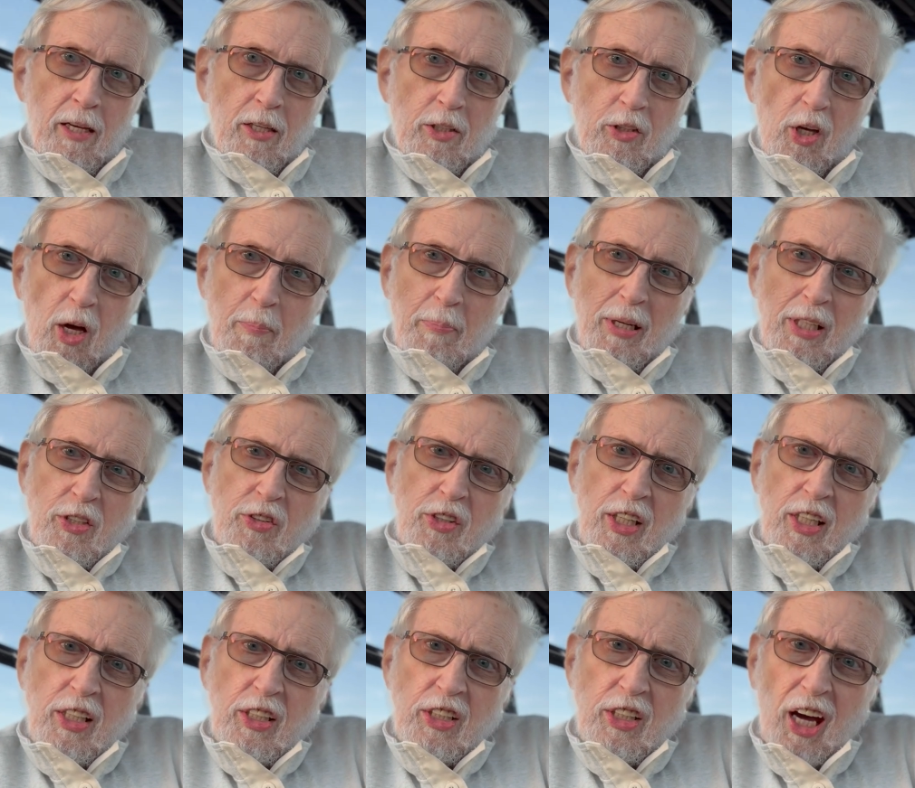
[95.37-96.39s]
So that means
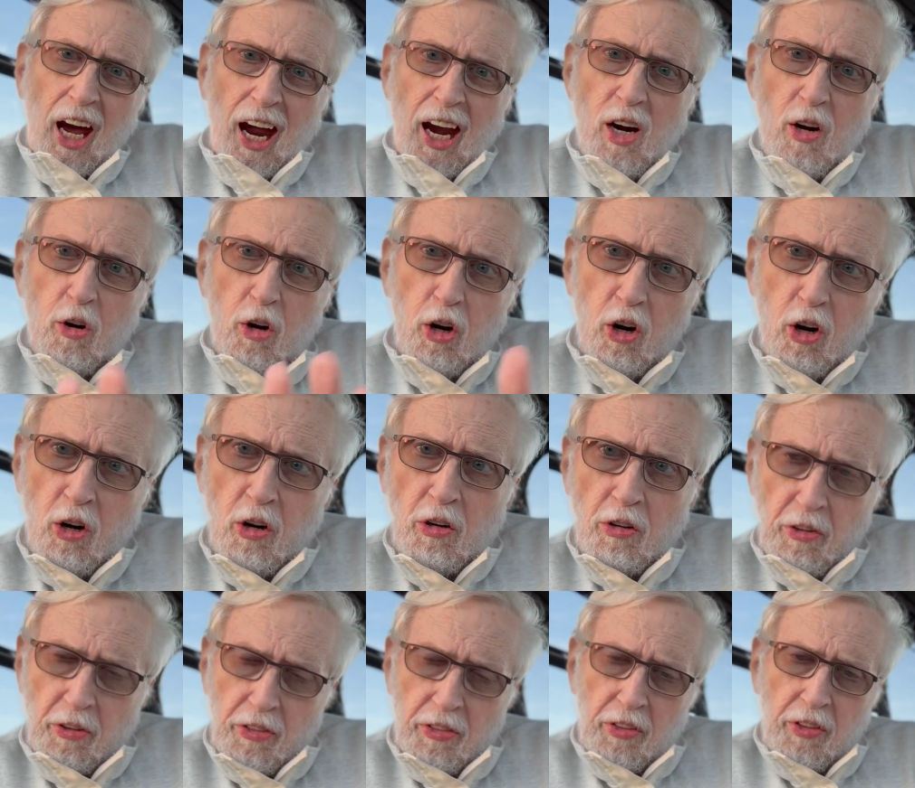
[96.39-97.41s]
the entire
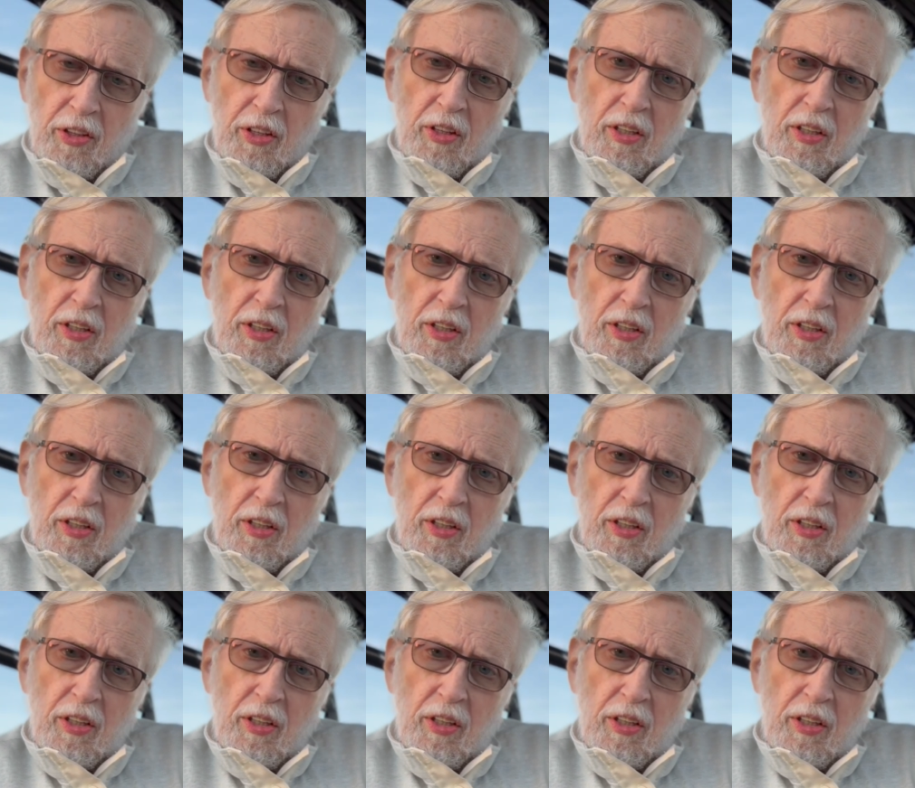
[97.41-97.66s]
earth